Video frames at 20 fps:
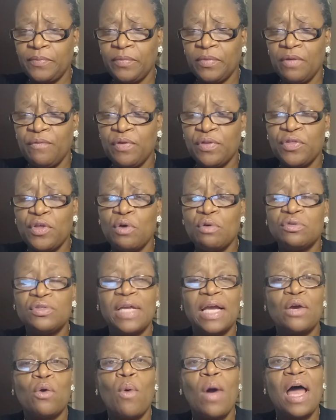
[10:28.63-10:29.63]
for those
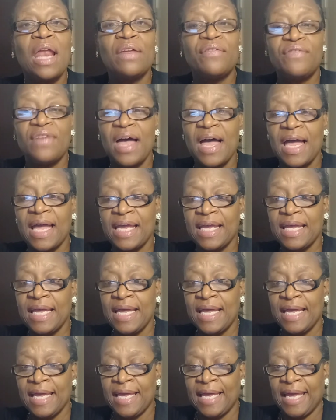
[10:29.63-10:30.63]
that qualify.
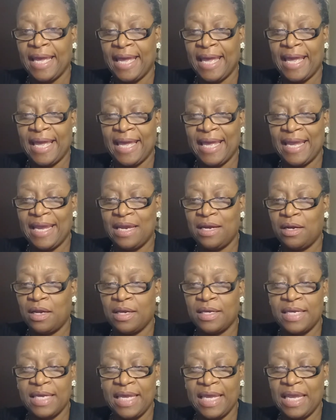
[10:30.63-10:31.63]
And
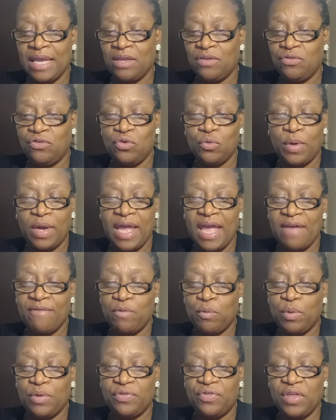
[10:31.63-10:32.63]
again, you will have
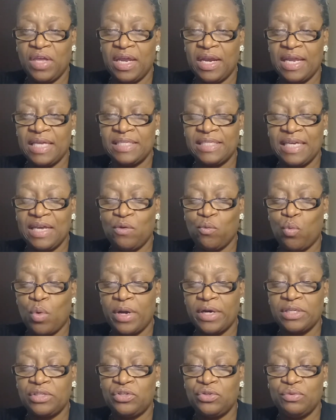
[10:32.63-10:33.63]
it within, they said,
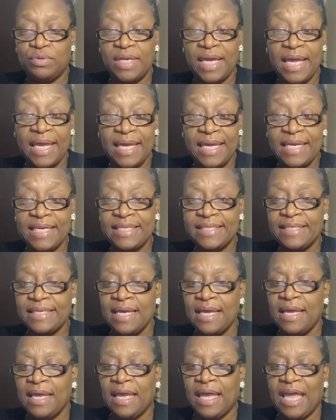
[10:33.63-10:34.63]
1 or 2 days.
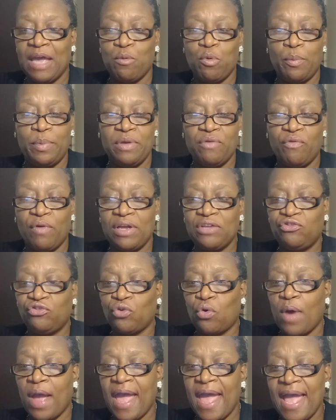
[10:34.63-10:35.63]
It will be
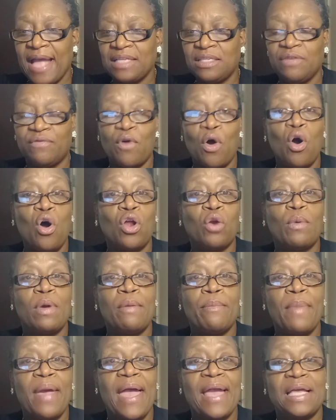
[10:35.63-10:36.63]
retroactive all the way
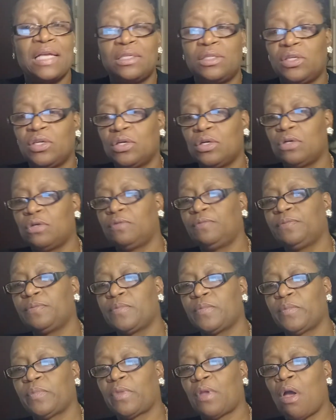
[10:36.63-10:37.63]
back until
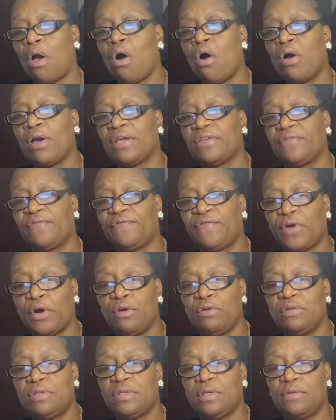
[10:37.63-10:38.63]
August
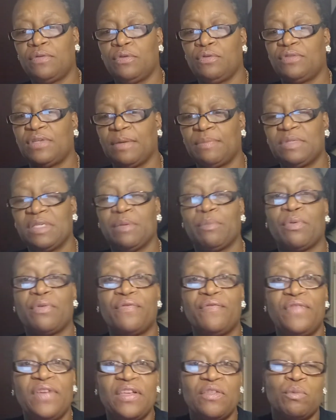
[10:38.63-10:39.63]
1st through September
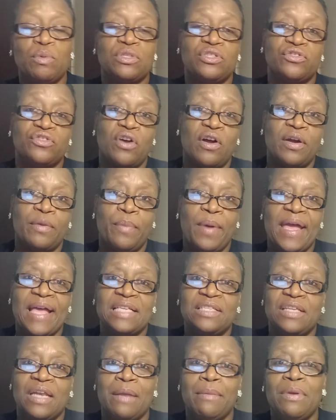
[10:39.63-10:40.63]
5th, which is already
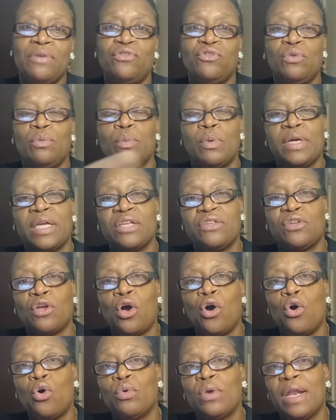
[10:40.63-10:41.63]
passed. So that means you will get the
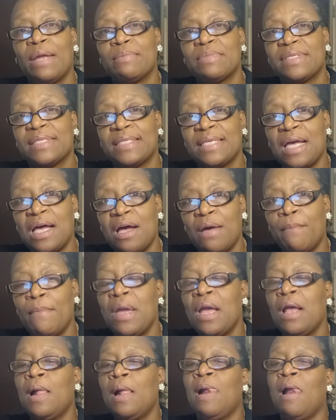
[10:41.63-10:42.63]
whole lump sum,
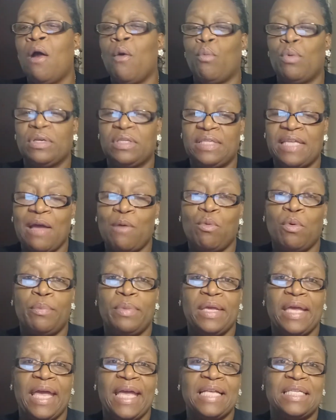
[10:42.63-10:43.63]
which that will
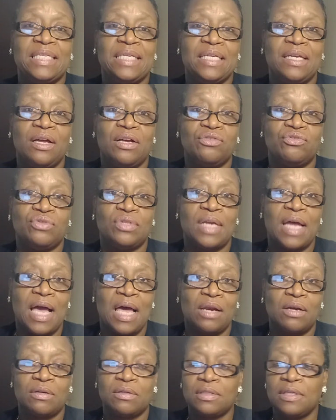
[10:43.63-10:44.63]
be
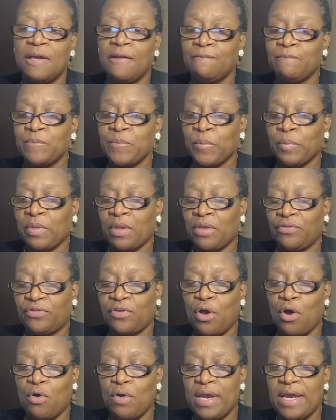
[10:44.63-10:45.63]
$1,800.
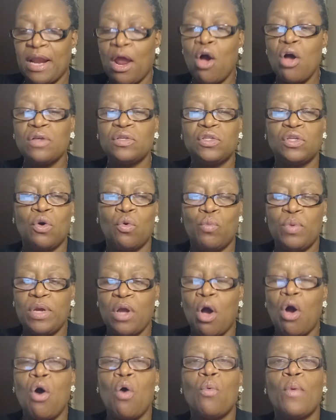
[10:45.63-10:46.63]
So, and also we
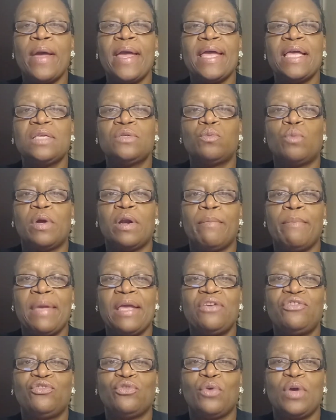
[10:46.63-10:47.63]
always want to
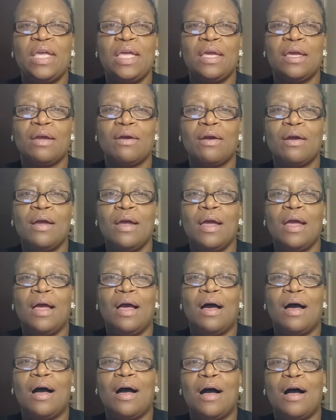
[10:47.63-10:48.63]
make sure here
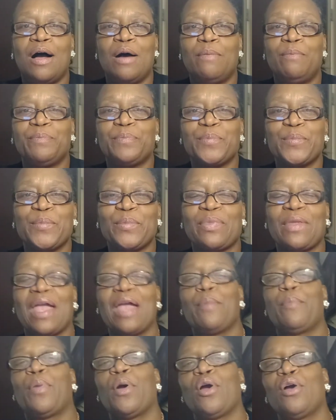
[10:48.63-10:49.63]

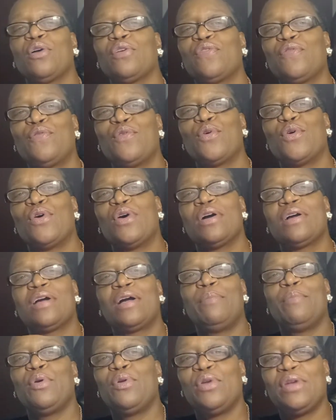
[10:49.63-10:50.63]
at Pearls for
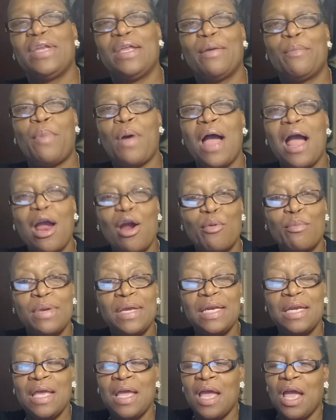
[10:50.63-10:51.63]
Community
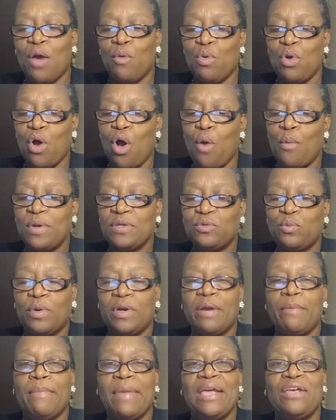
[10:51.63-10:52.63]
Empowerment, we always
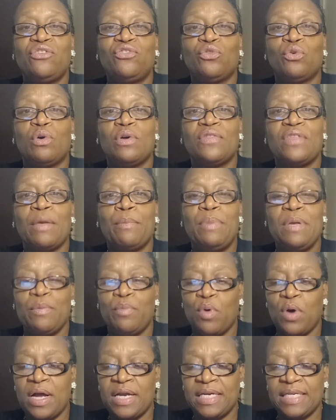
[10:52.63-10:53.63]
want to make sure that
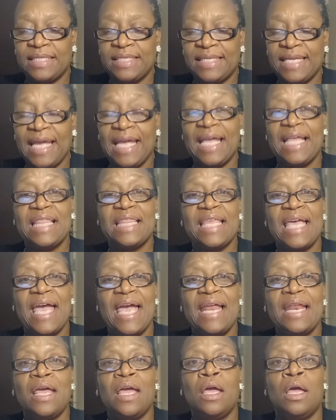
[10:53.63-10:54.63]
people understand
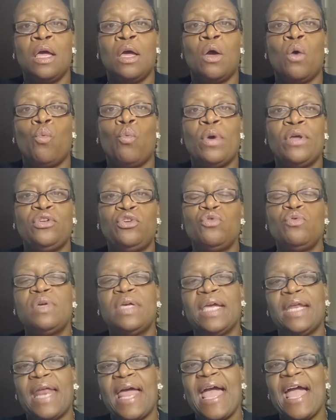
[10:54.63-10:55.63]
that when you
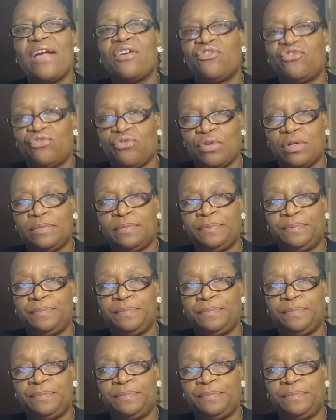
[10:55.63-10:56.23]
get extra,